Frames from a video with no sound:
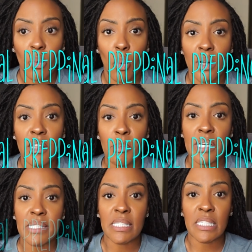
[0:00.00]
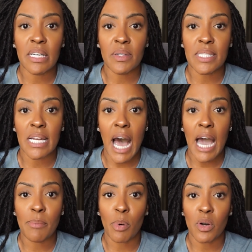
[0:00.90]
One of the biggest details that
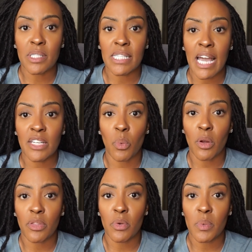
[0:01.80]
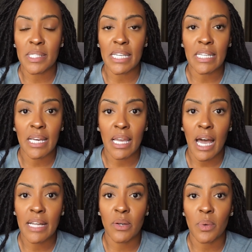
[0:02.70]
I personally had to work through was
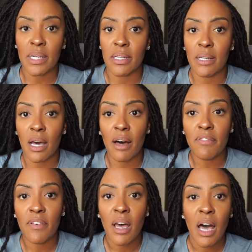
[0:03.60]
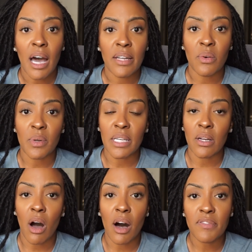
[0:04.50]
eating. I don't eat enough, I don't eat
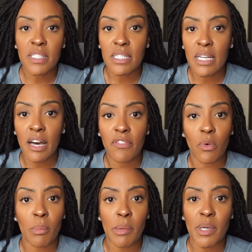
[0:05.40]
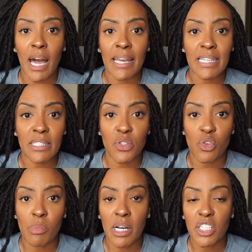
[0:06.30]
often enough, or maybe I eat
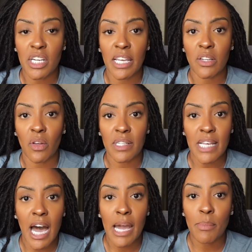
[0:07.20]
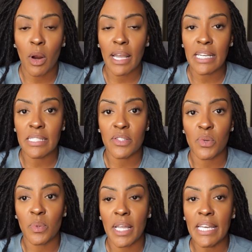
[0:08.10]
too much and I eat all the time, or I eat
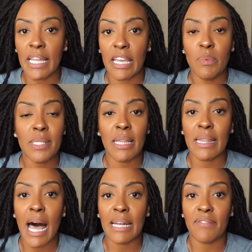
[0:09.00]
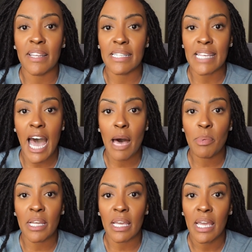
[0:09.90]
too late. Like, it was a lot of things
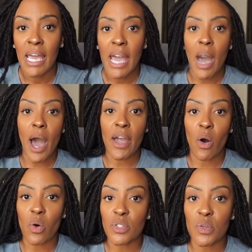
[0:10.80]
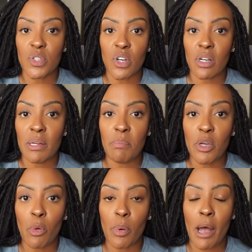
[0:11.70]
happening. I also started
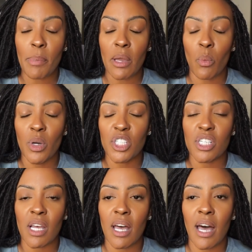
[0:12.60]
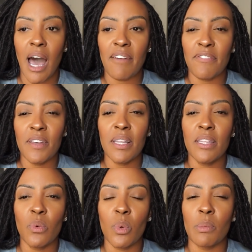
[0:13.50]
meal prepping, which I feel
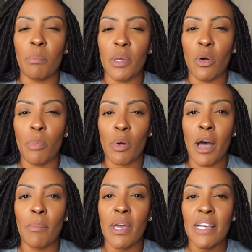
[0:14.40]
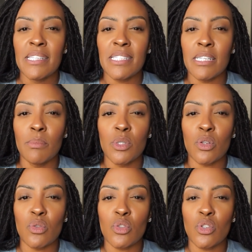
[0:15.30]
like the word meal prep
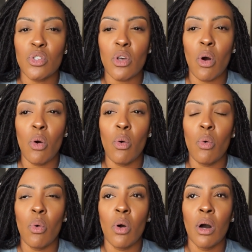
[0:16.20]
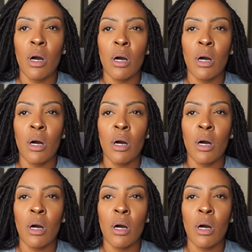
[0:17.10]
seems so